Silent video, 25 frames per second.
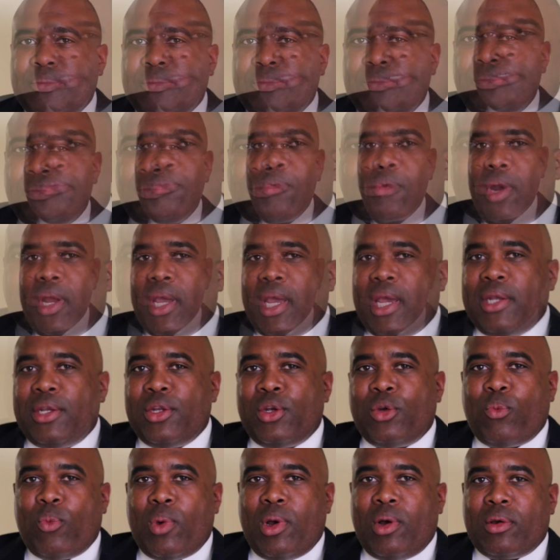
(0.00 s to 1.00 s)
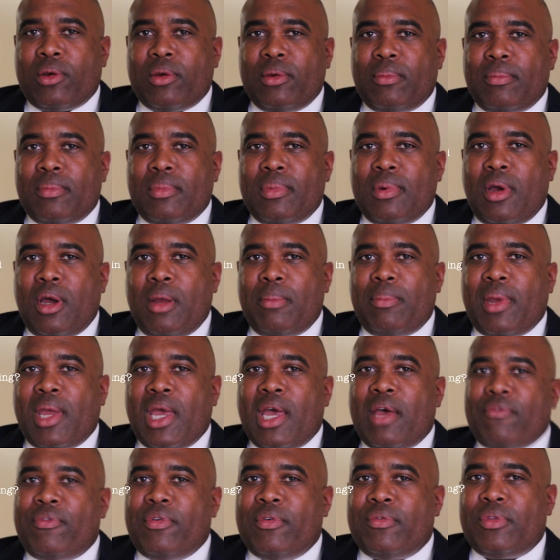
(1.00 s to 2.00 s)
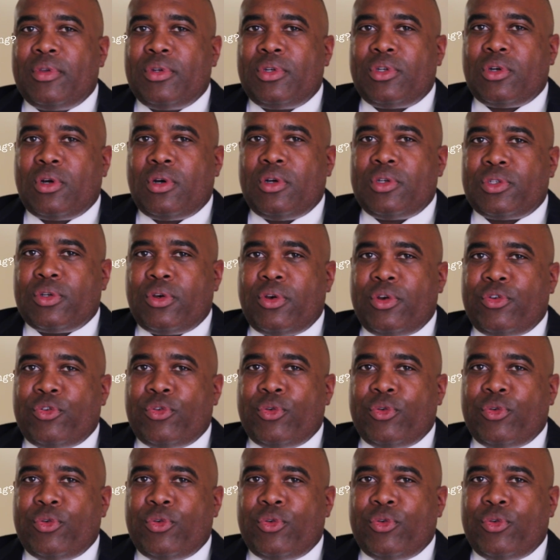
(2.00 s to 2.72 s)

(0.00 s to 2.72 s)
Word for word: This morning I did a welcome on behalf of the Charles R.